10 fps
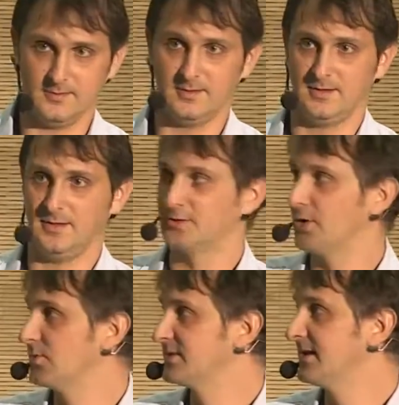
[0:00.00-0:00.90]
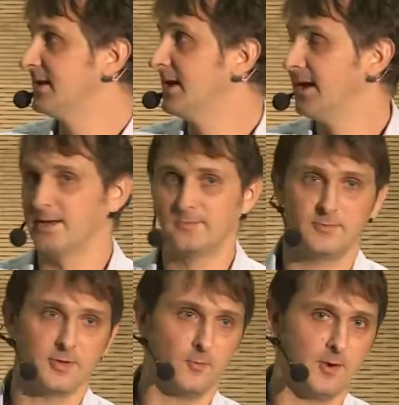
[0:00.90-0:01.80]
in those, and
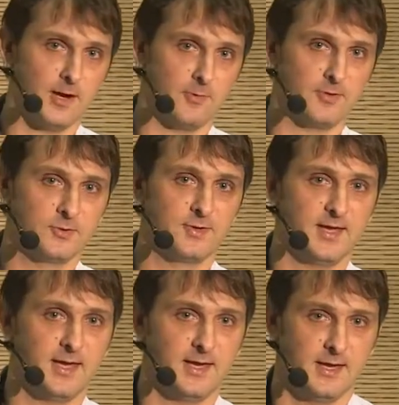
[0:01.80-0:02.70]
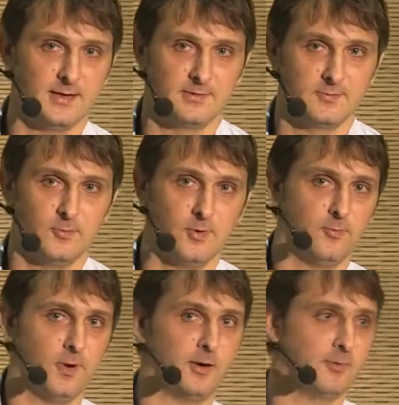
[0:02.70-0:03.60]
where are we today and
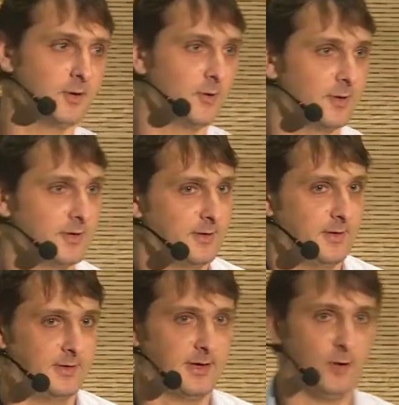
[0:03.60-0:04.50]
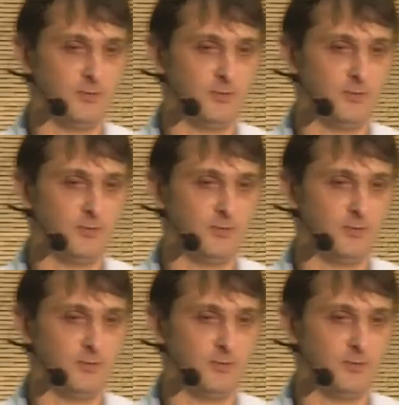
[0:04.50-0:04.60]
where are we going, and how